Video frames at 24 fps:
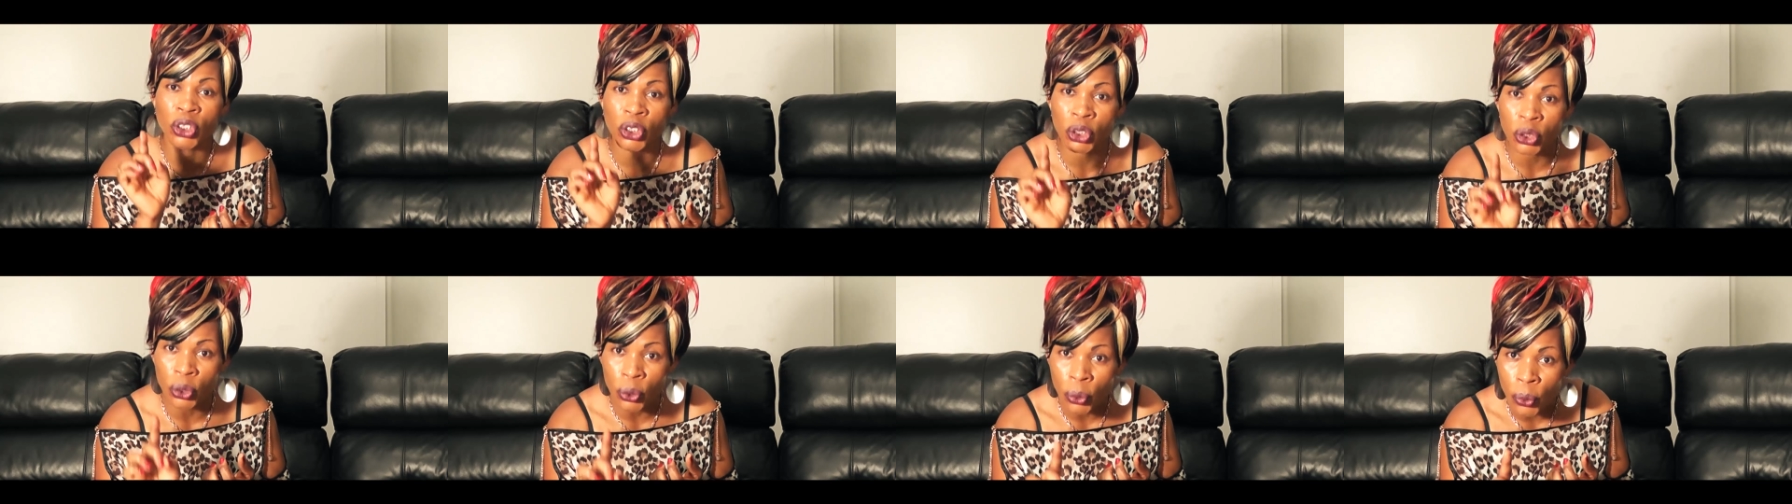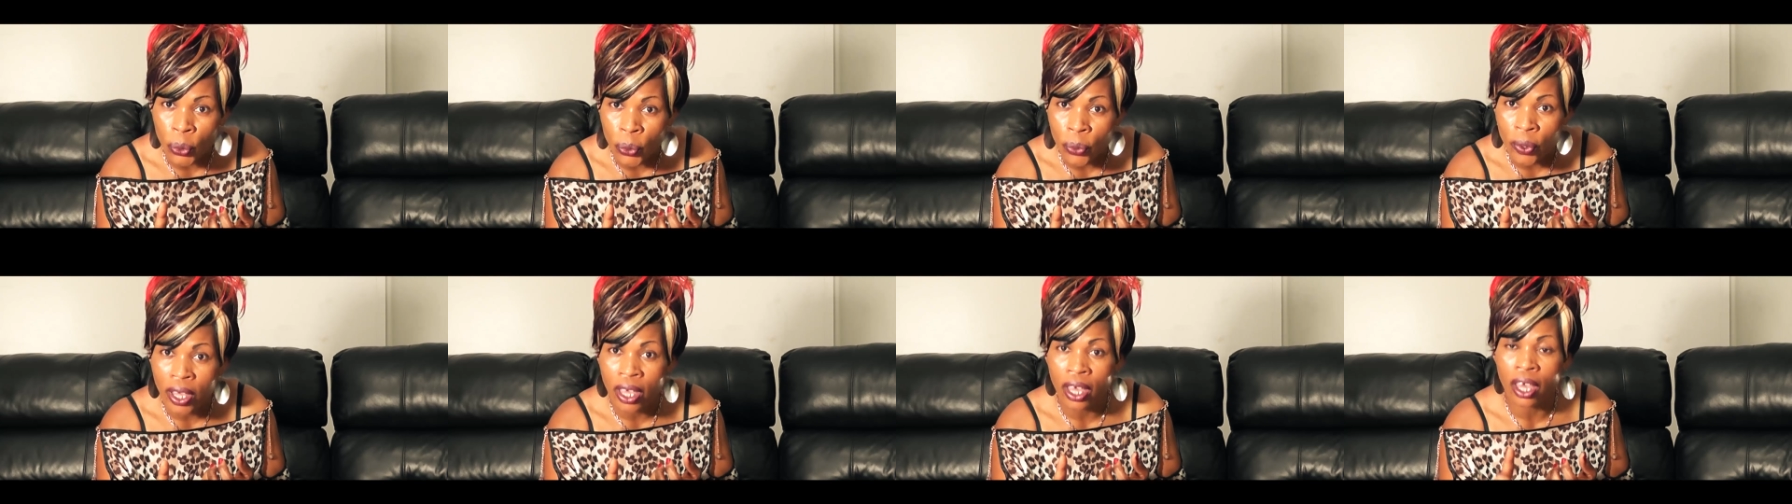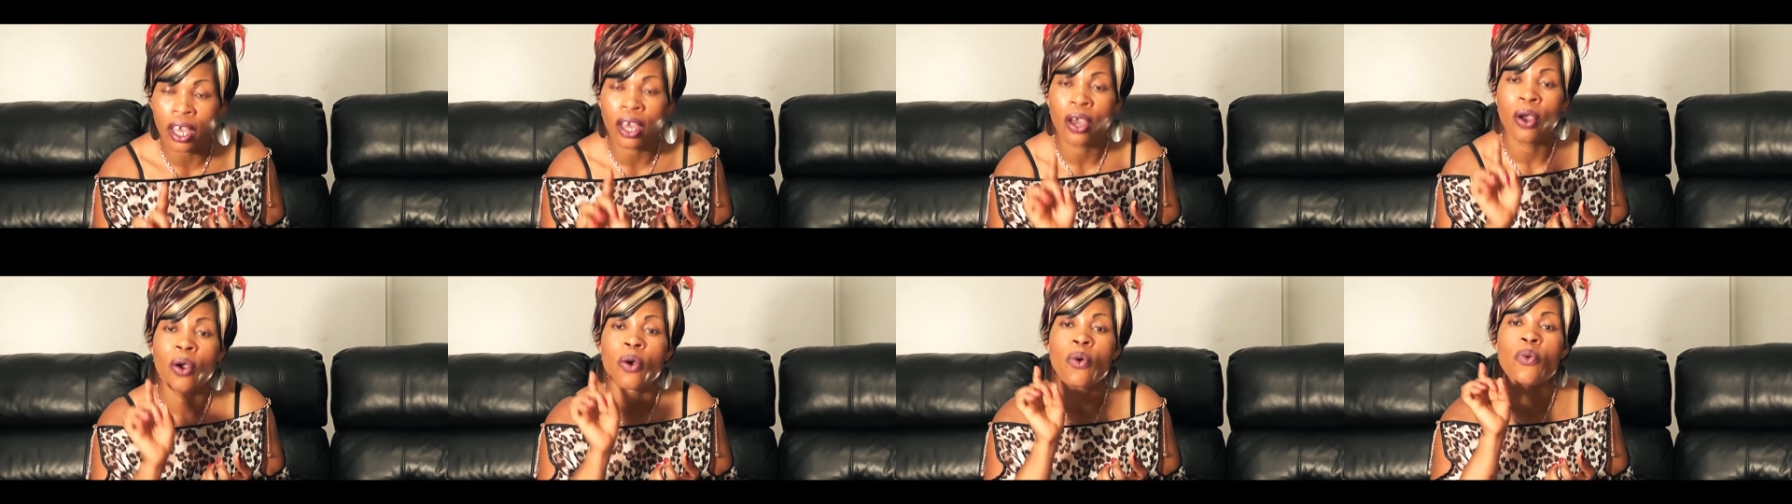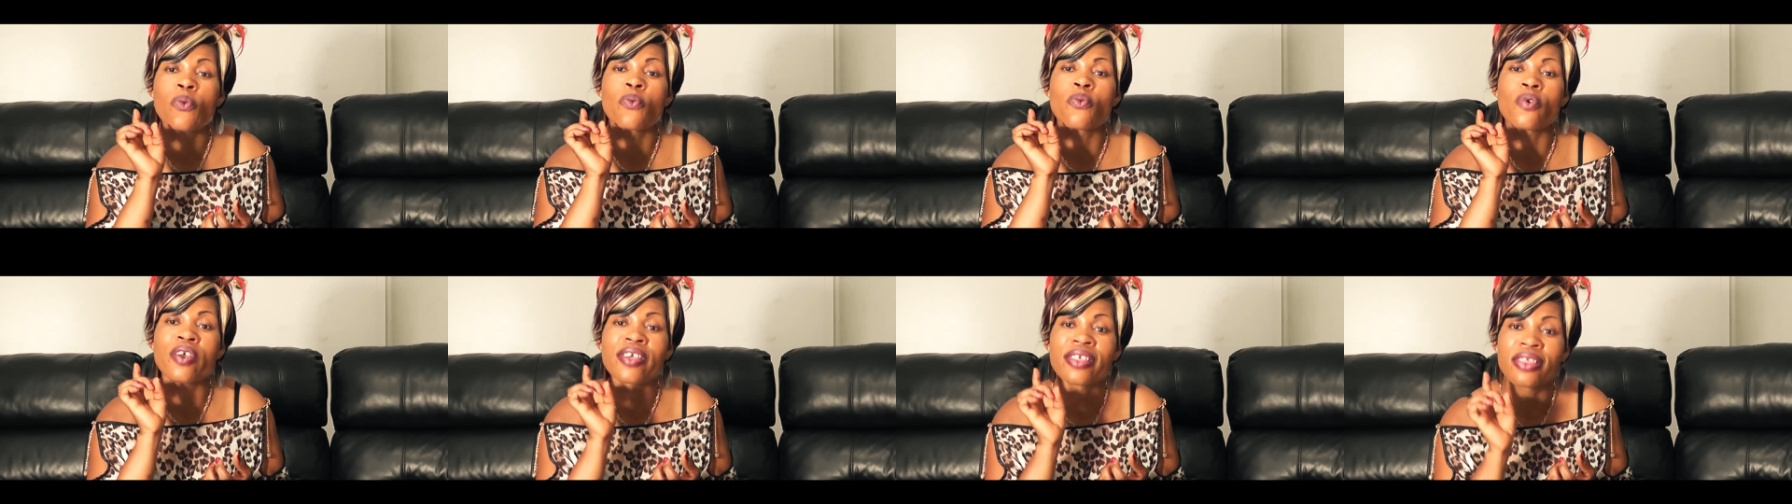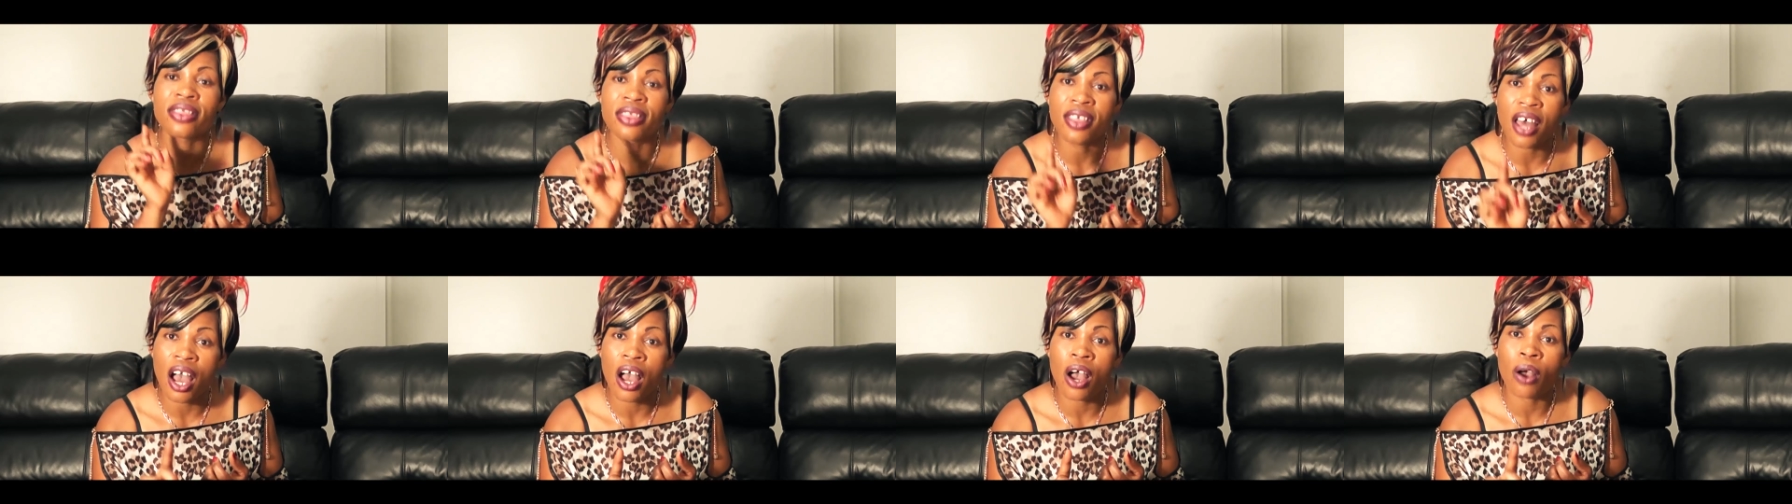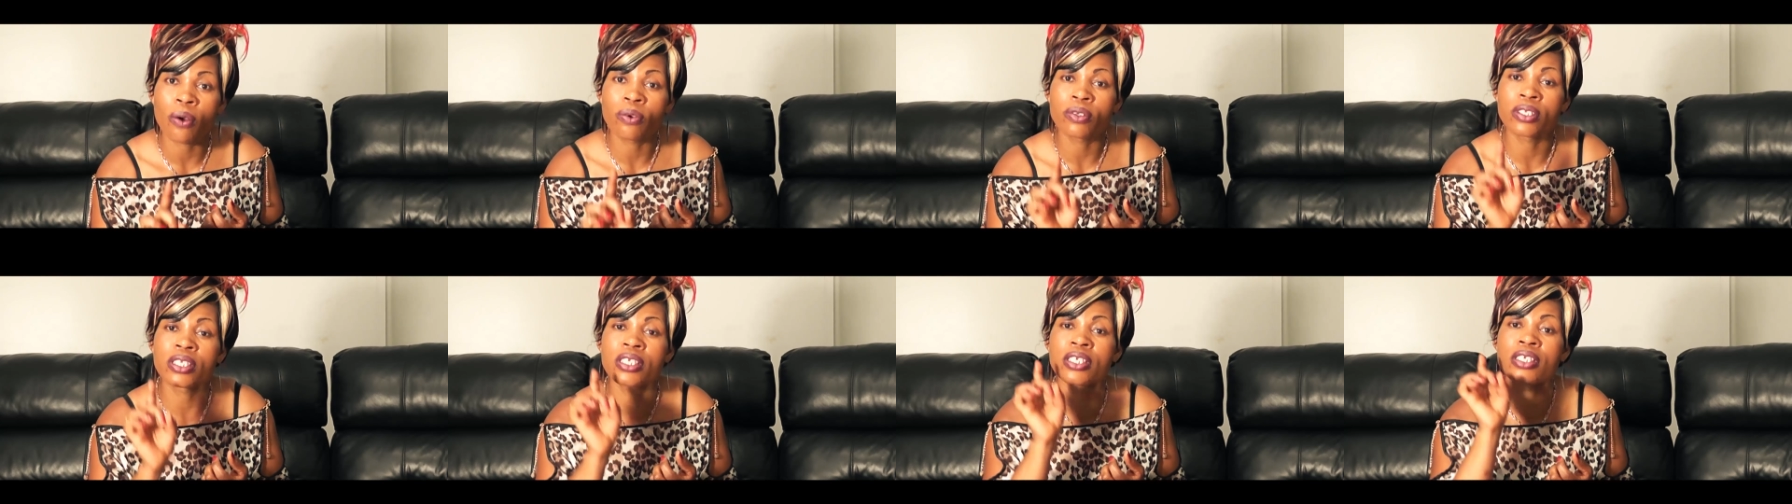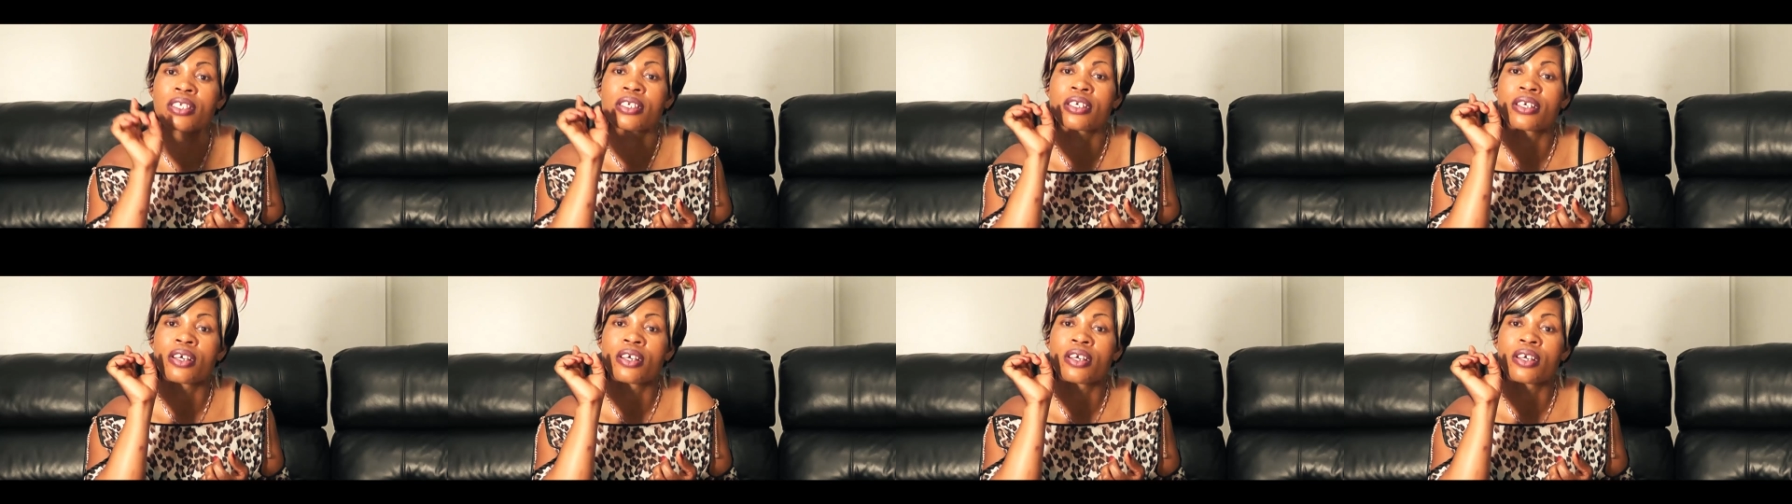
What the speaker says: doing without